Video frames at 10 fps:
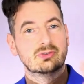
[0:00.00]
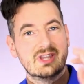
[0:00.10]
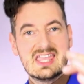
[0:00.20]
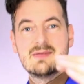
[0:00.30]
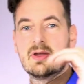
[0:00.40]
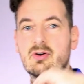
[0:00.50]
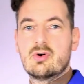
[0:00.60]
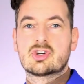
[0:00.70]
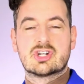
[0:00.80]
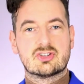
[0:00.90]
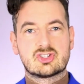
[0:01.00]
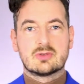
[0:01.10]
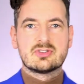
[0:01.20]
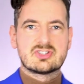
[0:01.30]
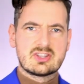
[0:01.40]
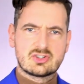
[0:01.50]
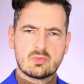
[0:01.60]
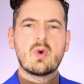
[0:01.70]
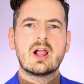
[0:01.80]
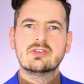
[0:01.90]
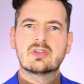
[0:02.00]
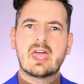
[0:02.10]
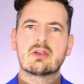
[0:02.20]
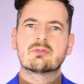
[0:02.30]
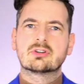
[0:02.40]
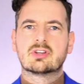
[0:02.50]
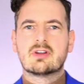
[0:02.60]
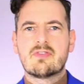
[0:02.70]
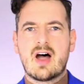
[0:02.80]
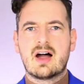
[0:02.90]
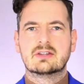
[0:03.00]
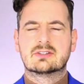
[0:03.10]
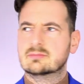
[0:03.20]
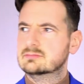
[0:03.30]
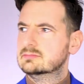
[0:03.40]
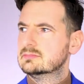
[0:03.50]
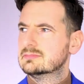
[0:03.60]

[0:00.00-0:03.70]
to eBay auction, someone says, well, you cannot return that item.